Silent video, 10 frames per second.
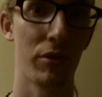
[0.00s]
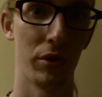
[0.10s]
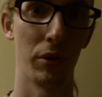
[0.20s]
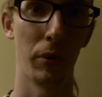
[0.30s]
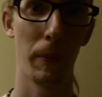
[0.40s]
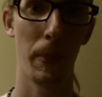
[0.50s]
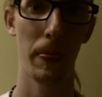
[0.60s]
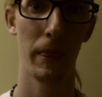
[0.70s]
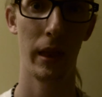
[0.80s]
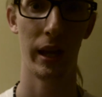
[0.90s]
through
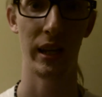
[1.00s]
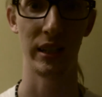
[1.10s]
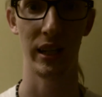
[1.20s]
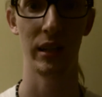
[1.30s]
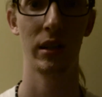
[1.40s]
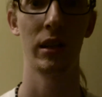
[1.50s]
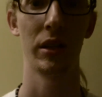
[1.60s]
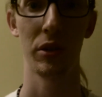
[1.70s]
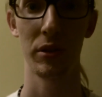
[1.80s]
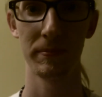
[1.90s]
and get
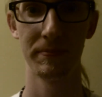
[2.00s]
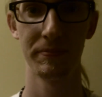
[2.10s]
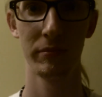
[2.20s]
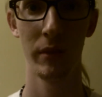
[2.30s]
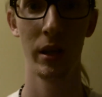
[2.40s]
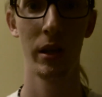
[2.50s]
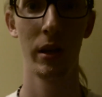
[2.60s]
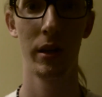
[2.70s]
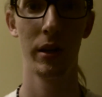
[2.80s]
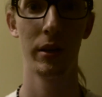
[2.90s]
clear.
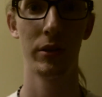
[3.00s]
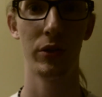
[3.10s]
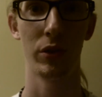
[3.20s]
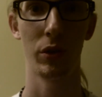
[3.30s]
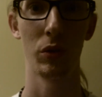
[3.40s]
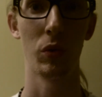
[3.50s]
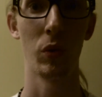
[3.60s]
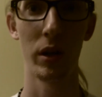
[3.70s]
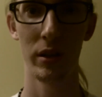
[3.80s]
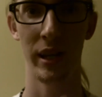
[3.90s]
So
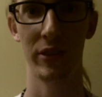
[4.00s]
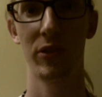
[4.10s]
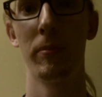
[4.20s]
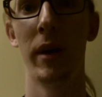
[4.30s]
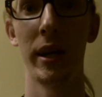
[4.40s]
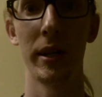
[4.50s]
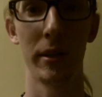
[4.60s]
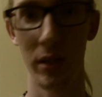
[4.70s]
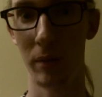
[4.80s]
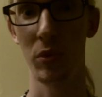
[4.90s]
that's my
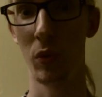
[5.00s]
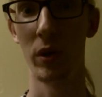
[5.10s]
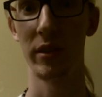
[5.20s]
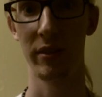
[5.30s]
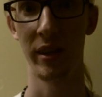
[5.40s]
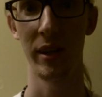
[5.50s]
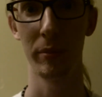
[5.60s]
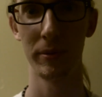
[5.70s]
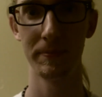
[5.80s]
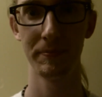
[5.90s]
number one tip
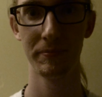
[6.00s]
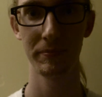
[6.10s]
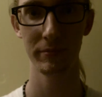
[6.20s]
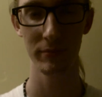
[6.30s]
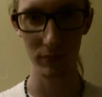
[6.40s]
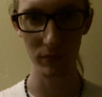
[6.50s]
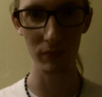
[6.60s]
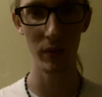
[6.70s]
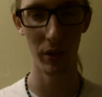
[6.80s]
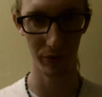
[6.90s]

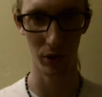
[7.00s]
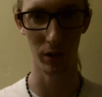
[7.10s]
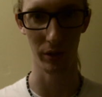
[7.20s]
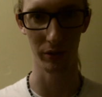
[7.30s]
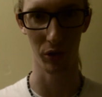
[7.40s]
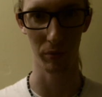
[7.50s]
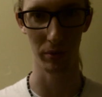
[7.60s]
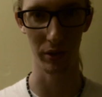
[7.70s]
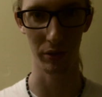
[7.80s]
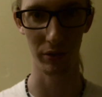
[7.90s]
for all guitar
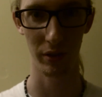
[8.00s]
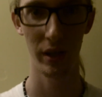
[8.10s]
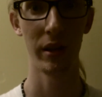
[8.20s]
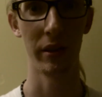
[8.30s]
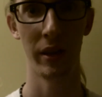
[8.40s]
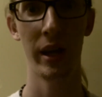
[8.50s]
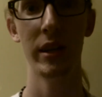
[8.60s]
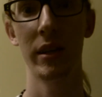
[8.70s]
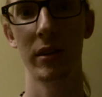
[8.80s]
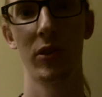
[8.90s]
players.
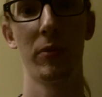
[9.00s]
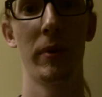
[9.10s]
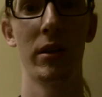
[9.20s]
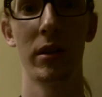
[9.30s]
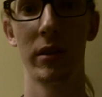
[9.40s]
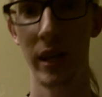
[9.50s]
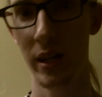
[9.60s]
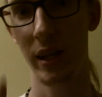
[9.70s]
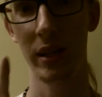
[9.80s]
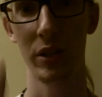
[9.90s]
That
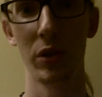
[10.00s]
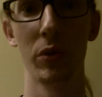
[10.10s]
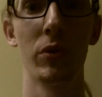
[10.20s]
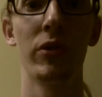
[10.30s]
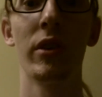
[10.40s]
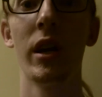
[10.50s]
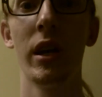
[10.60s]
and use